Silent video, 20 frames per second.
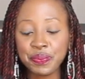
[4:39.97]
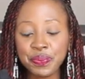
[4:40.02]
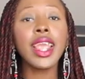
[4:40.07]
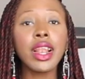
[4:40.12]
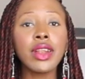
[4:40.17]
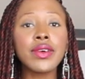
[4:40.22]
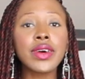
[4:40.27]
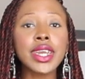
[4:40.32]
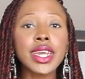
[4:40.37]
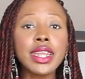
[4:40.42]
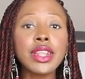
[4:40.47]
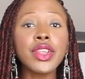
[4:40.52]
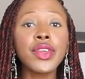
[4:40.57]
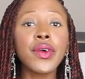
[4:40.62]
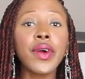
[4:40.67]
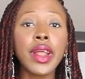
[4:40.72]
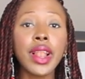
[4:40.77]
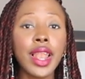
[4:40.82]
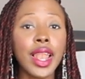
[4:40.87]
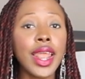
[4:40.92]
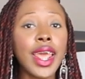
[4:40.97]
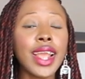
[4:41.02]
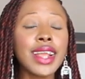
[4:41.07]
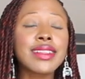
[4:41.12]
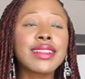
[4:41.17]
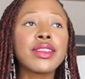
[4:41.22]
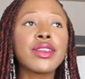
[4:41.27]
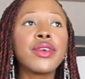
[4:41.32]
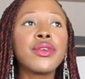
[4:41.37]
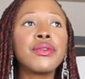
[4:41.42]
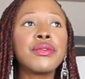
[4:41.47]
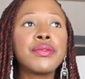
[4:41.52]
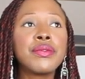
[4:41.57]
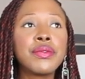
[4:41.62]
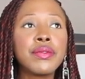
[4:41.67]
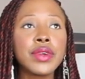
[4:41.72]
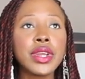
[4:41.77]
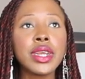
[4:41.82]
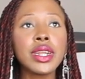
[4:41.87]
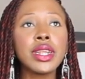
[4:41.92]
And I'll get your legs in a
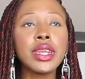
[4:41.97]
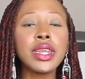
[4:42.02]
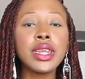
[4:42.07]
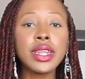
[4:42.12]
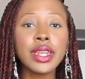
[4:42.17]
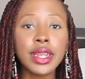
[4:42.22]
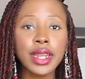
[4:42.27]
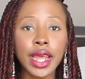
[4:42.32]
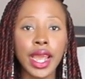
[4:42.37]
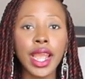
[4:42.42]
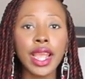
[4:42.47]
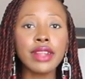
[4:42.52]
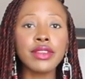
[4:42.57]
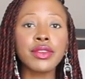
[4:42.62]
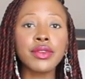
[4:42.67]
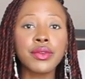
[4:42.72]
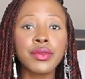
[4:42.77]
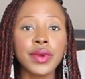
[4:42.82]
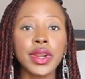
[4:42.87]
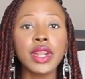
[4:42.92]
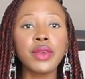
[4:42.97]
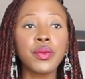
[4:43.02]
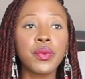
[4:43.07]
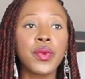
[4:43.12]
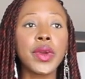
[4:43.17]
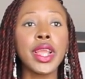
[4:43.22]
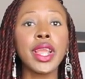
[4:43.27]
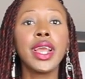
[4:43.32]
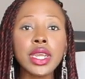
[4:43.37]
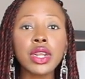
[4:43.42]
really nice, great way.